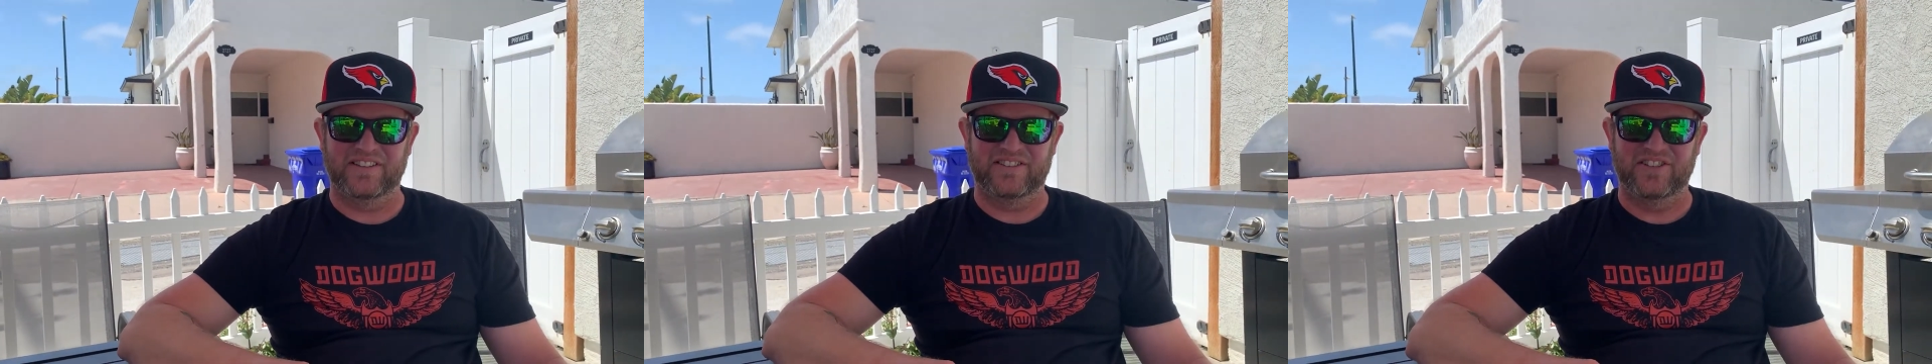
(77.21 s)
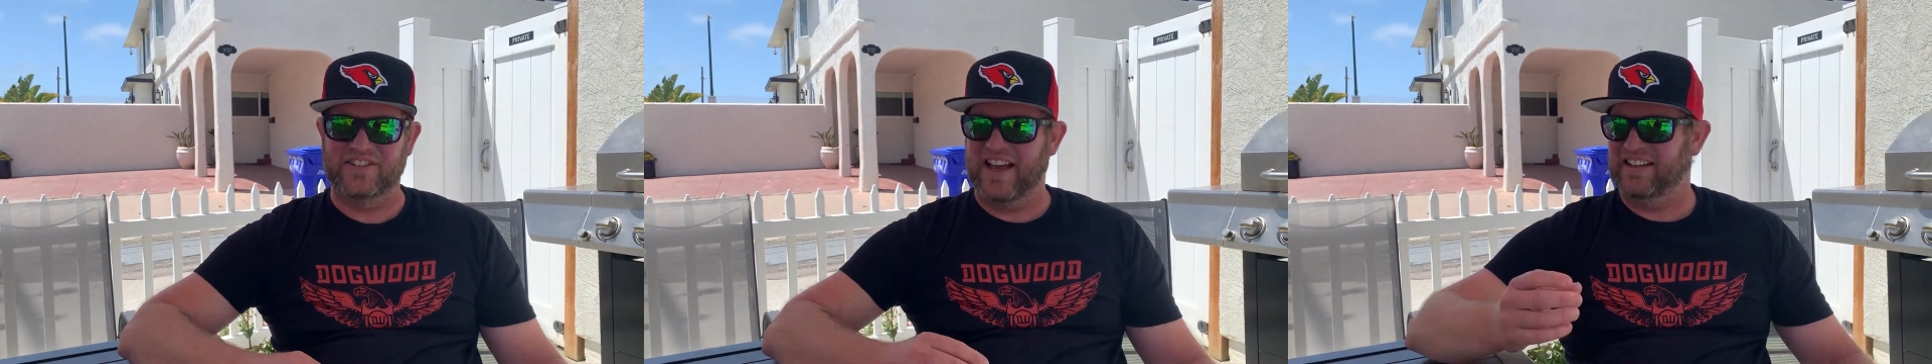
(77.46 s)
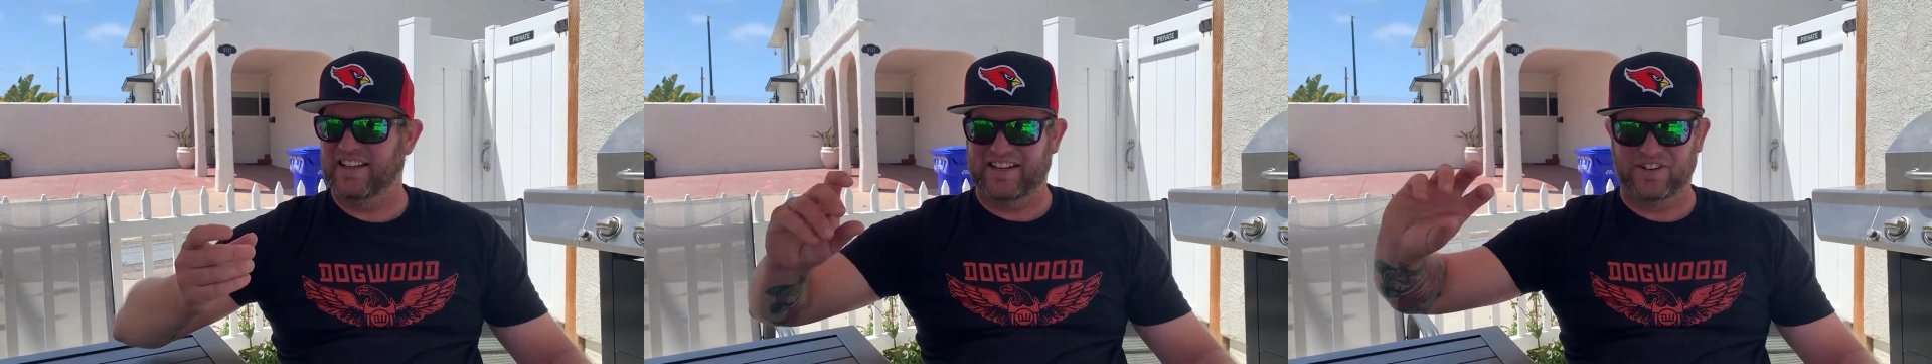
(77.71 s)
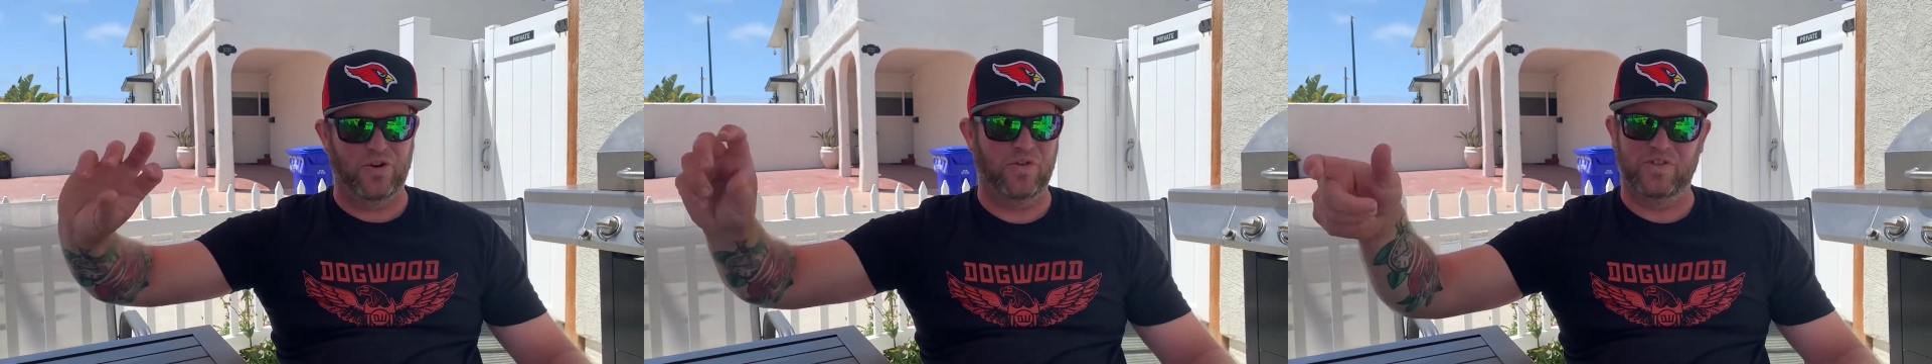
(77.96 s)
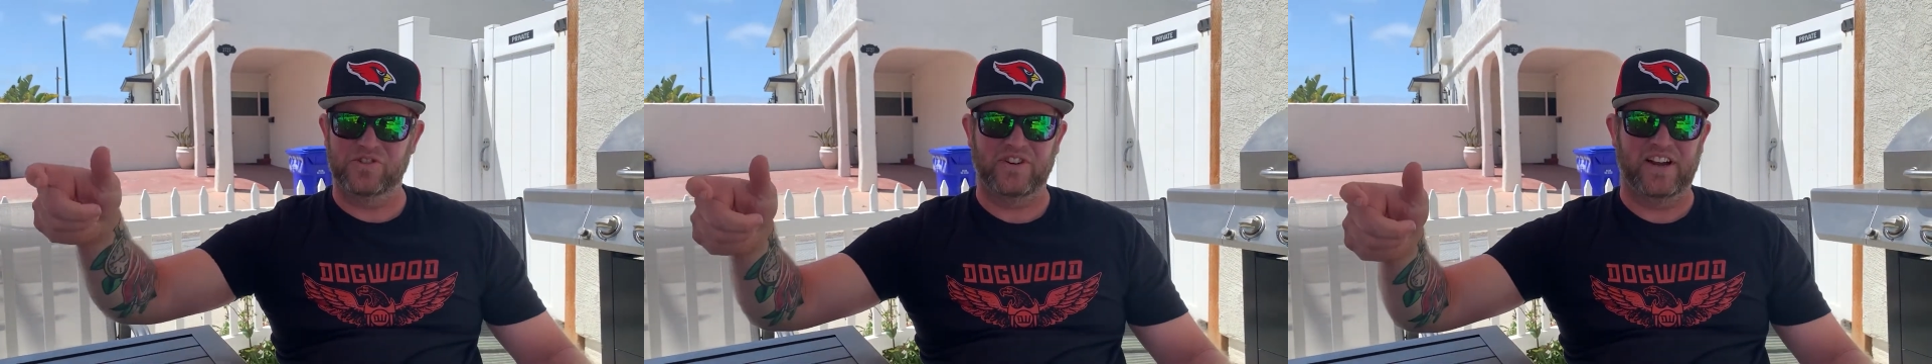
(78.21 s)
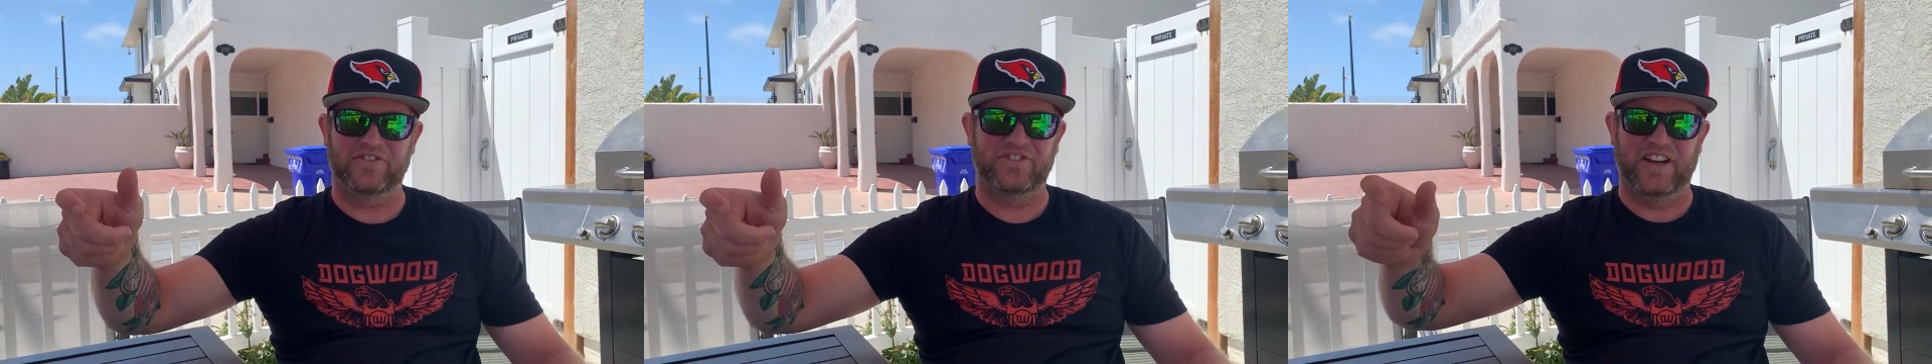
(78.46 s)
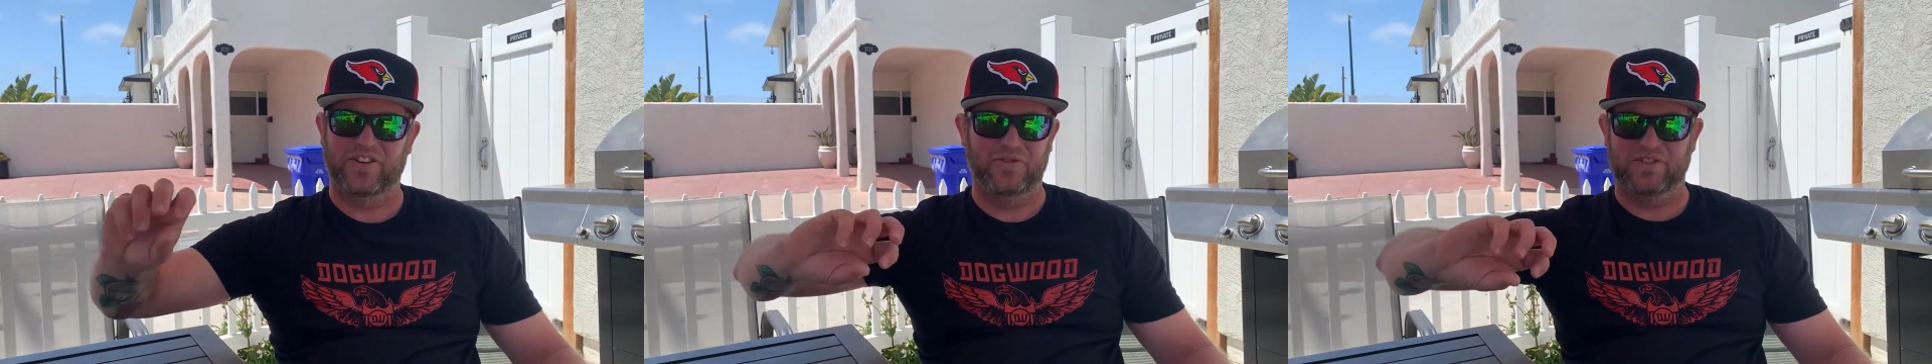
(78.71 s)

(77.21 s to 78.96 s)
just had like an overdrive channel,